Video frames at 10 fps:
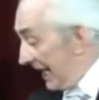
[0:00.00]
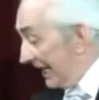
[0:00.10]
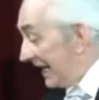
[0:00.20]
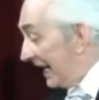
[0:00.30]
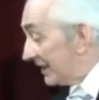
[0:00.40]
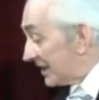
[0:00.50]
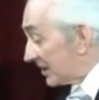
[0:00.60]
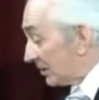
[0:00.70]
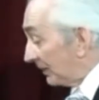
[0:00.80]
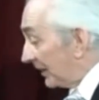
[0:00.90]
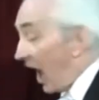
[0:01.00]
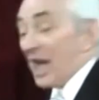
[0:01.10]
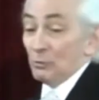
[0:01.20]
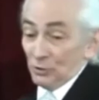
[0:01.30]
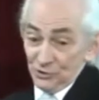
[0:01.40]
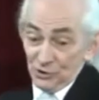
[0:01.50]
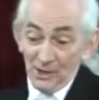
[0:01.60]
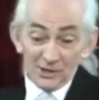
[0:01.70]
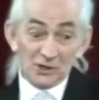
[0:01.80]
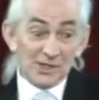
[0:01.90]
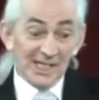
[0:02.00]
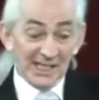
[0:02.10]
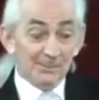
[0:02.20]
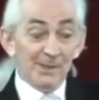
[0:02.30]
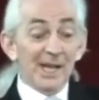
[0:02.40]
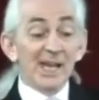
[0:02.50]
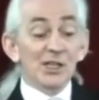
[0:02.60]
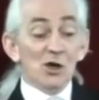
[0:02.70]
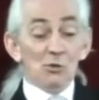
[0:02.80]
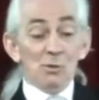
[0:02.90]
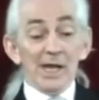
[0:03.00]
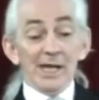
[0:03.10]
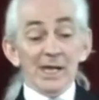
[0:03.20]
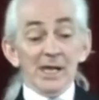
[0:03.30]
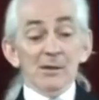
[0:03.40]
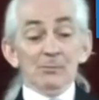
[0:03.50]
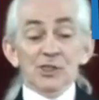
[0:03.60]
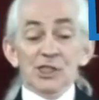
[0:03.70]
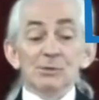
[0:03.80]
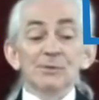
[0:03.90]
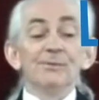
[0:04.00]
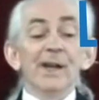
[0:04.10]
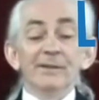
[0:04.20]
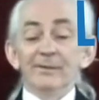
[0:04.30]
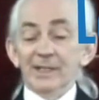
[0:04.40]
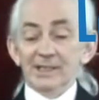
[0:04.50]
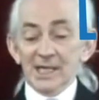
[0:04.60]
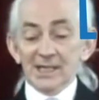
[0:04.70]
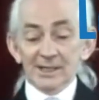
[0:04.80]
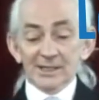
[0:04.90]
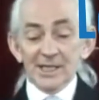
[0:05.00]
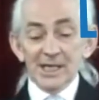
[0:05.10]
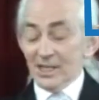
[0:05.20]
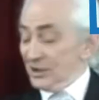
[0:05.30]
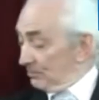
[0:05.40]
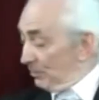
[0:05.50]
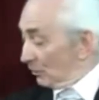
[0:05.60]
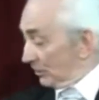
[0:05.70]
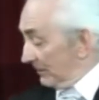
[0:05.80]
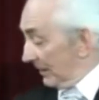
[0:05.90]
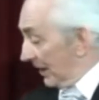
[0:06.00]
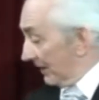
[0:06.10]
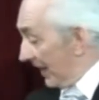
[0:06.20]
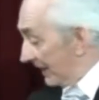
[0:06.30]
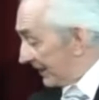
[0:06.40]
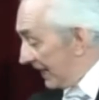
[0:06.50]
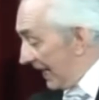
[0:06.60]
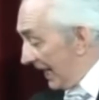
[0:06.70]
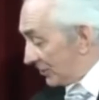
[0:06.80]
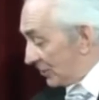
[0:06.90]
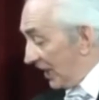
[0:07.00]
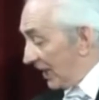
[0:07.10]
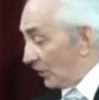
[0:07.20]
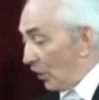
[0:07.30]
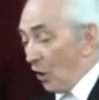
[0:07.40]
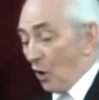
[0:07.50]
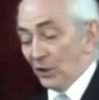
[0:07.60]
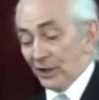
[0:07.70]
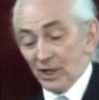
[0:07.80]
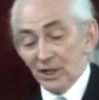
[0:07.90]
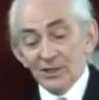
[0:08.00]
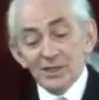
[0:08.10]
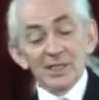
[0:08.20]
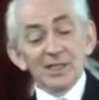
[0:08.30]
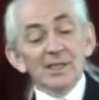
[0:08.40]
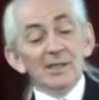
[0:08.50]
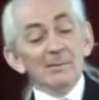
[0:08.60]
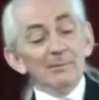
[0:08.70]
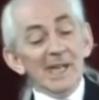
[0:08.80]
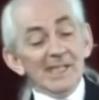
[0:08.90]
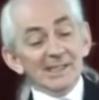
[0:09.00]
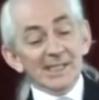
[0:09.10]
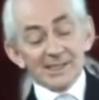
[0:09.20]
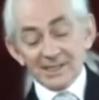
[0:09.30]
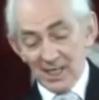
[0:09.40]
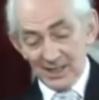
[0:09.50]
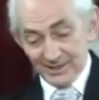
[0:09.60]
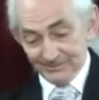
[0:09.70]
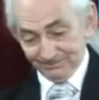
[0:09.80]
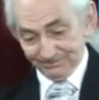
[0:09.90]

Again, this is something I wouldn't do. I just stick them in any old way. But she was very, very delicate, and she poked them in like that. and she had all the colours placed inside.